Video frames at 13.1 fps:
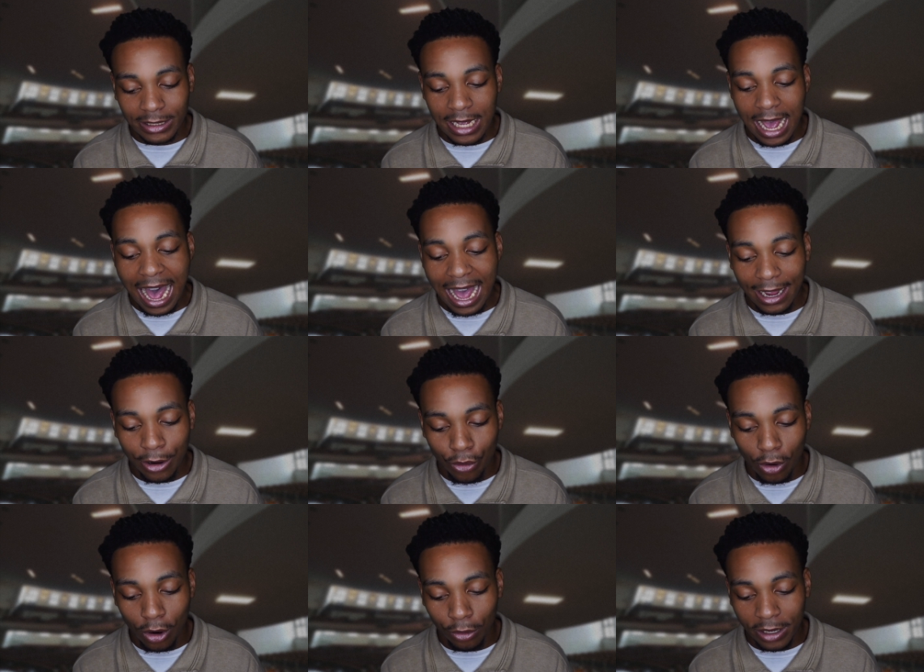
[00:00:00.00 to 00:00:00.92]
the hot
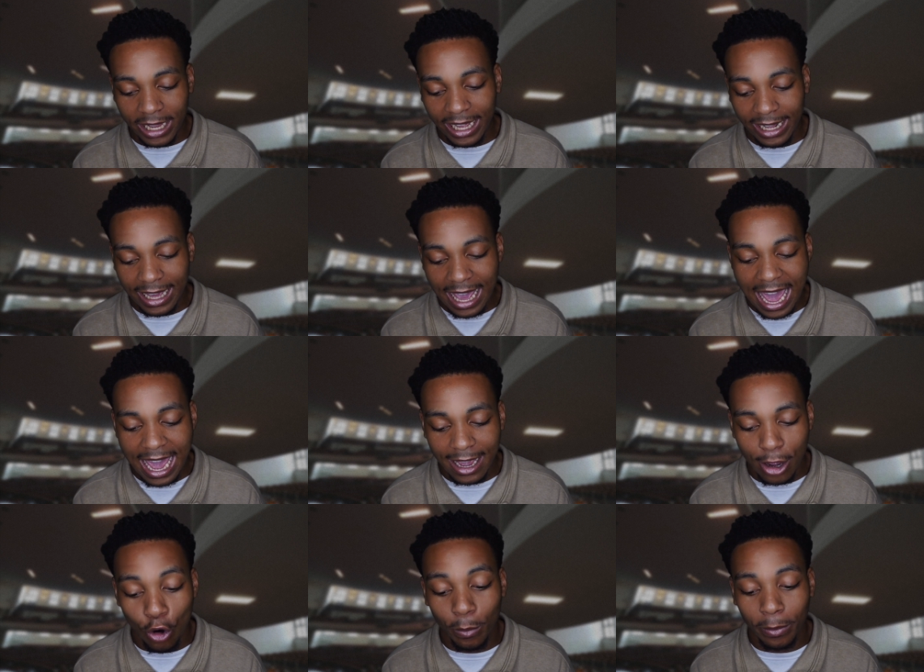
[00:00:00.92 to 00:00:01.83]
girl, kitty cat,
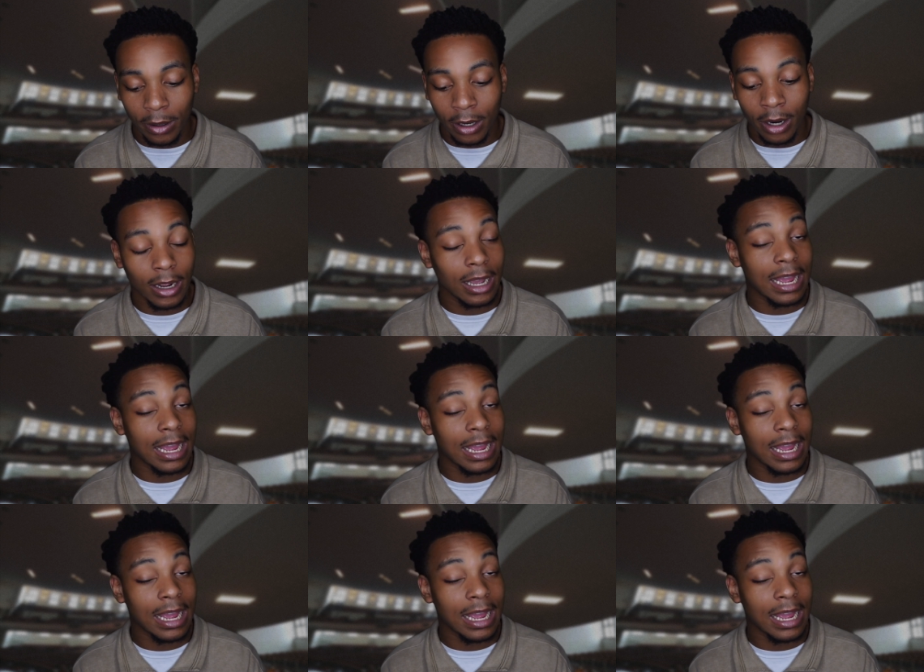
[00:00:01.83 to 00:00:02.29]
Cobra.